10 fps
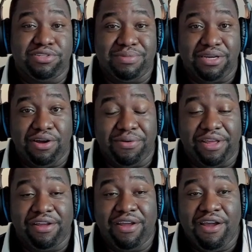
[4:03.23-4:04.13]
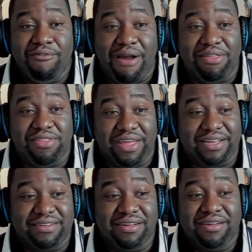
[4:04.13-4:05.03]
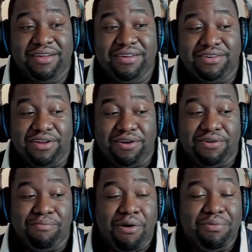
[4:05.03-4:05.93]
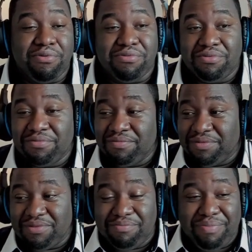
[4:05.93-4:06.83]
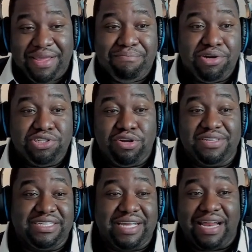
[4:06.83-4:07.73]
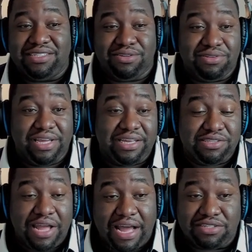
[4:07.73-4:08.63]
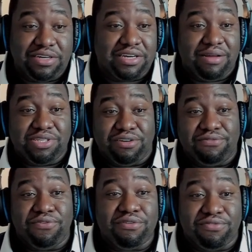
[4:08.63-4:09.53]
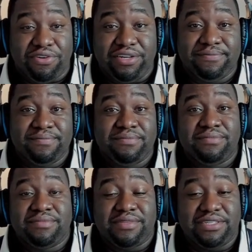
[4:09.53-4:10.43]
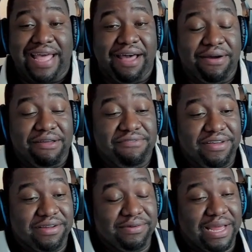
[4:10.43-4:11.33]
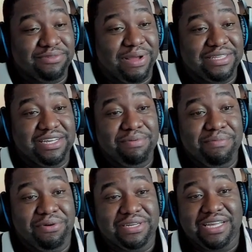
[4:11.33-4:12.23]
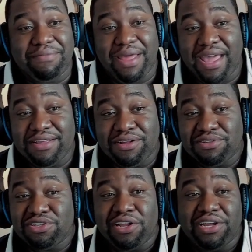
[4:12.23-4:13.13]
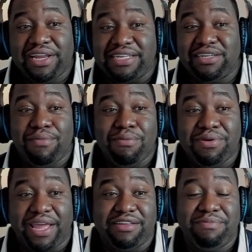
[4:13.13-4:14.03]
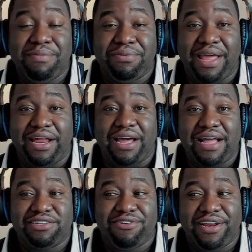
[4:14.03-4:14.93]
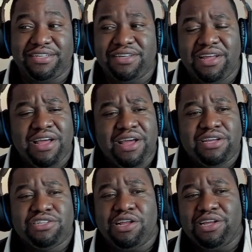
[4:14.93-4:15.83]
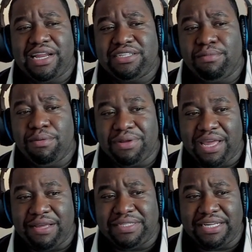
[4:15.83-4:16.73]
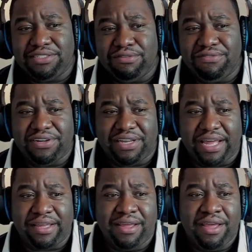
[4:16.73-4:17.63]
to be going, rather than you know mobile being pushed off to the side as his own thing. Nah, it's gonna come to the forefront. It's how I feel. that's why I tell people all the time, hey, you know, start looking at some mobile games. People that are creators, start looking at some mobile games that you feel like